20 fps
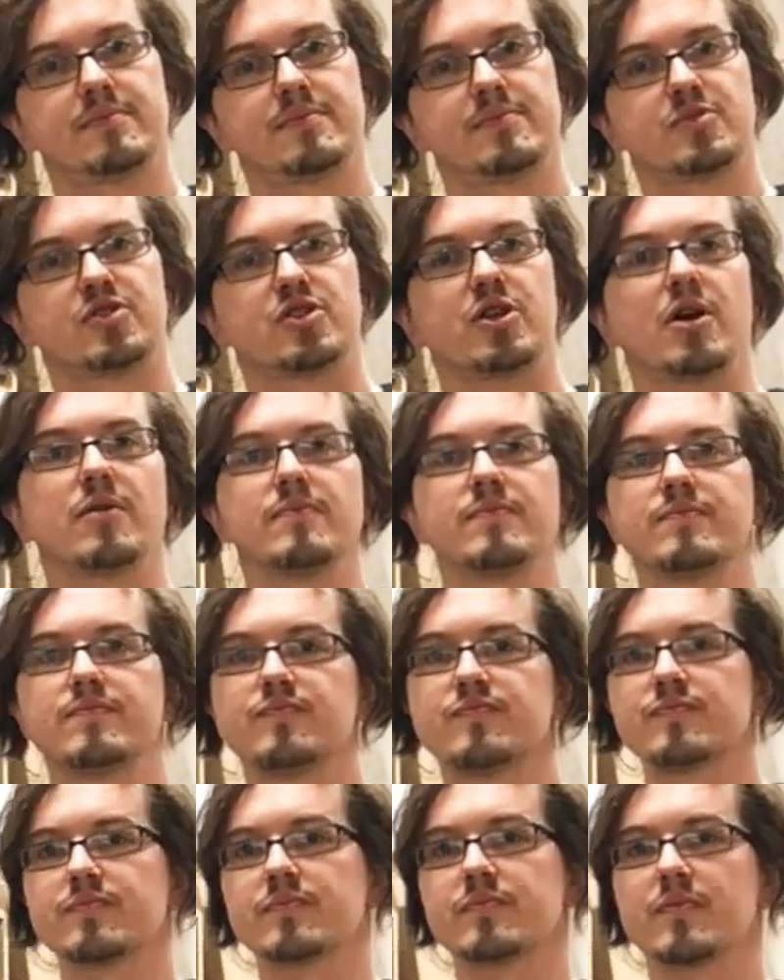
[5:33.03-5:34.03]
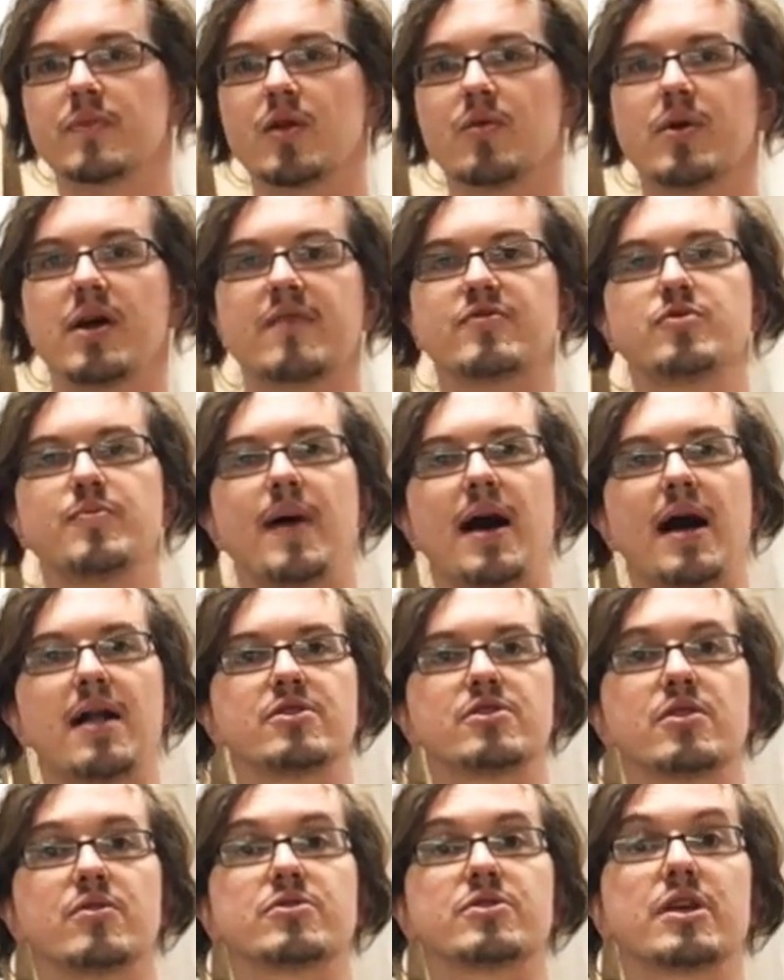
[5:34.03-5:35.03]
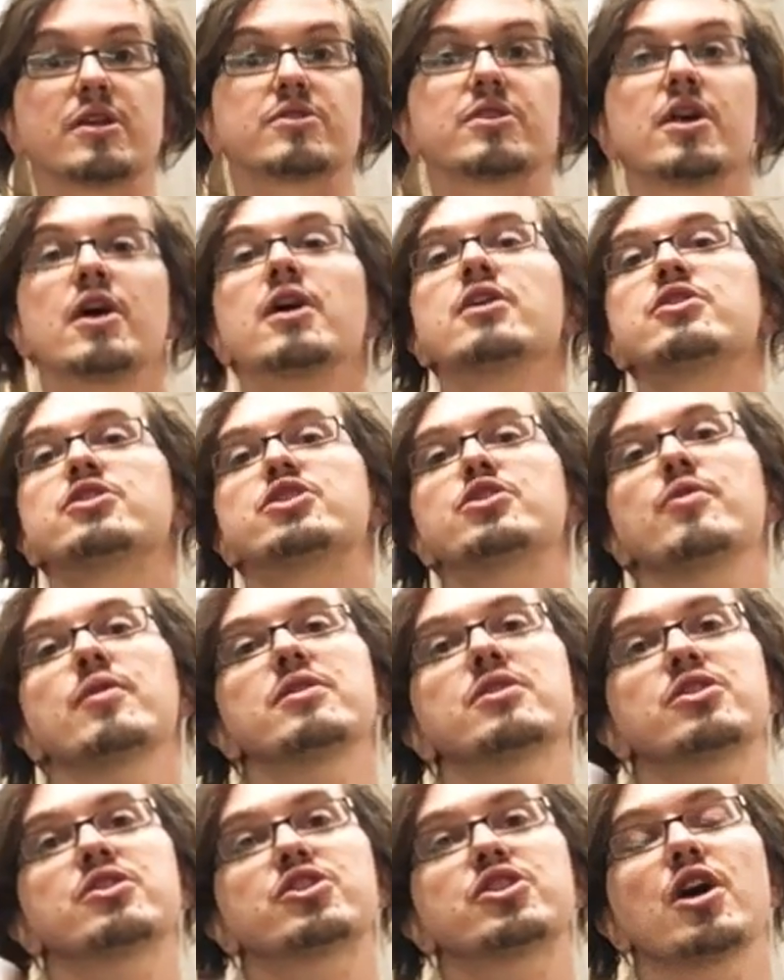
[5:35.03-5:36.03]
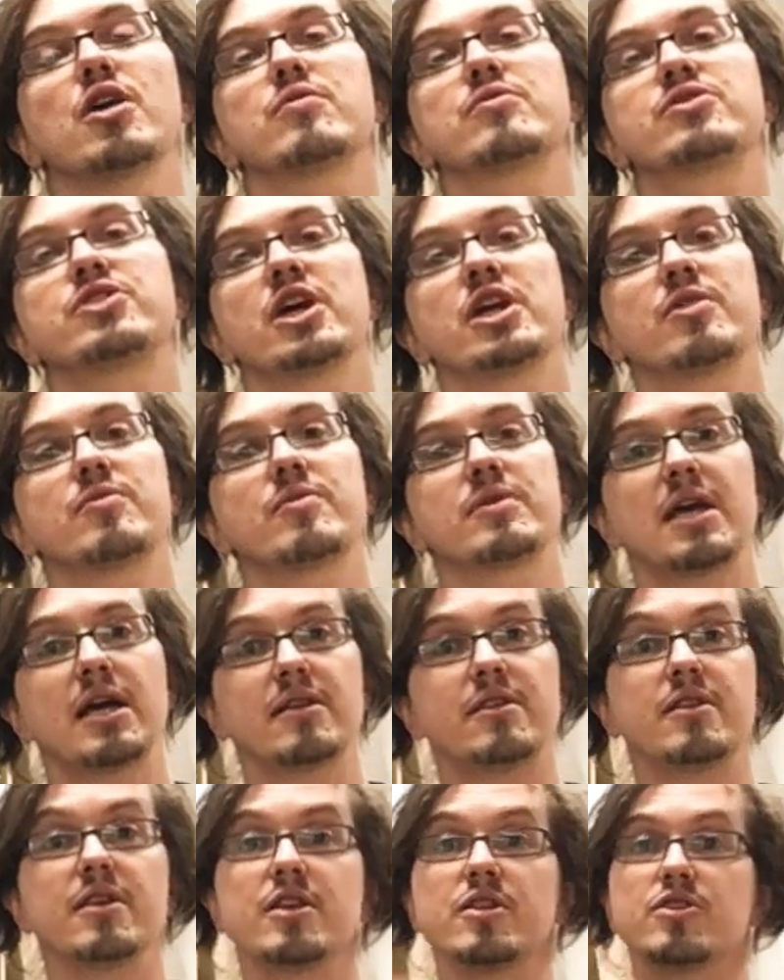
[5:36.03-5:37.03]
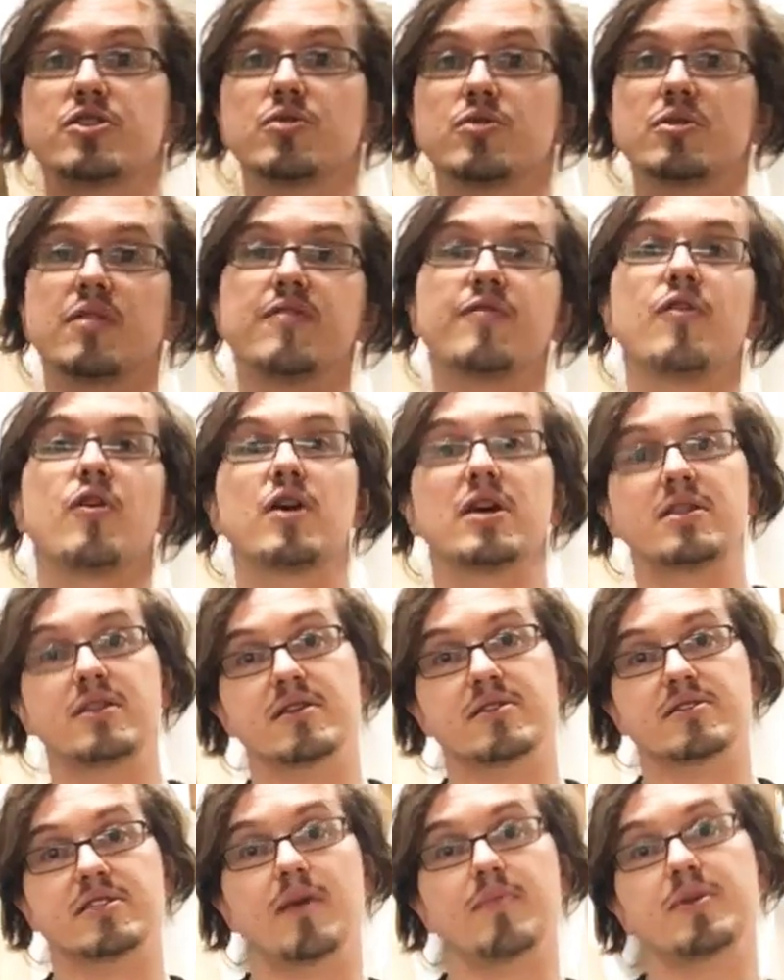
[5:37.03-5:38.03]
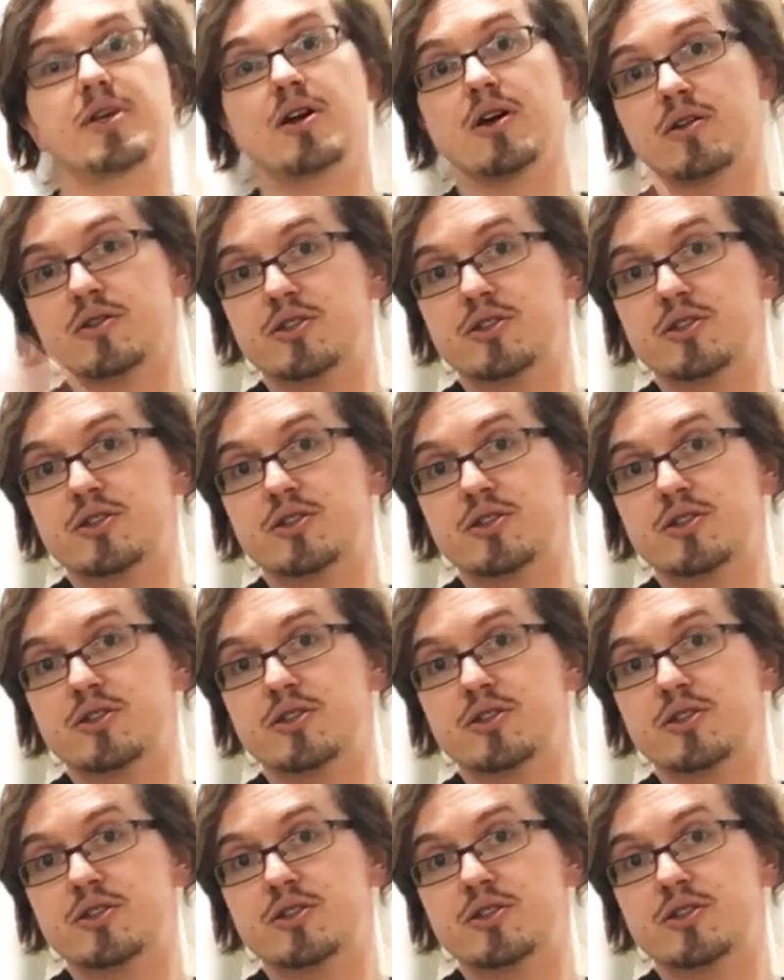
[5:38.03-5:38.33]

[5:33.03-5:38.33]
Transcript: So, we have to balance those things. See you at the show, January 19th, 2 to 4 at the Assembly Hall.